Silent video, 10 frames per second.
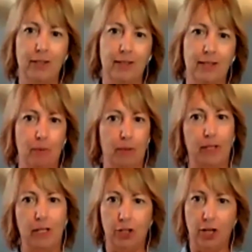that will
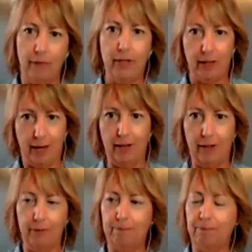teach heaven and
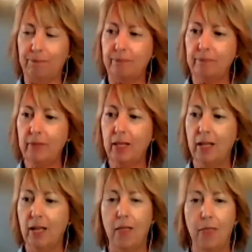hell,
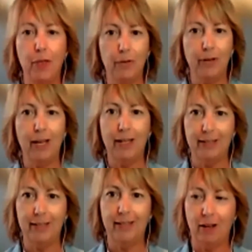they're not
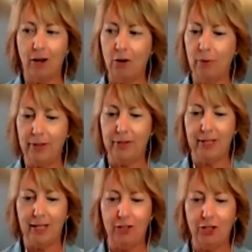always
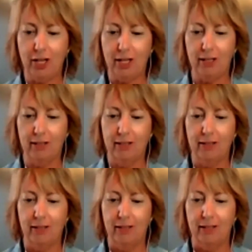teaching
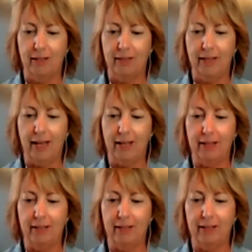that
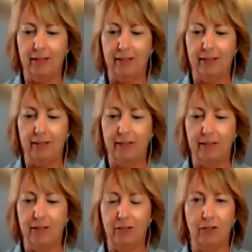
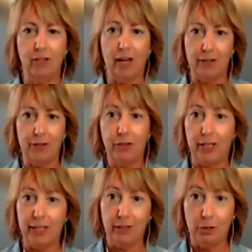God is going
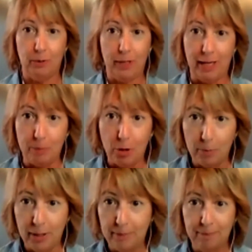to kill you at any
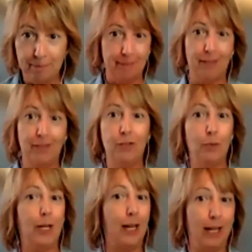moment. This is
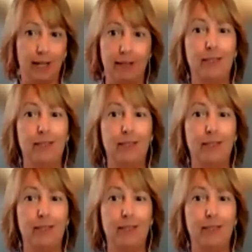what I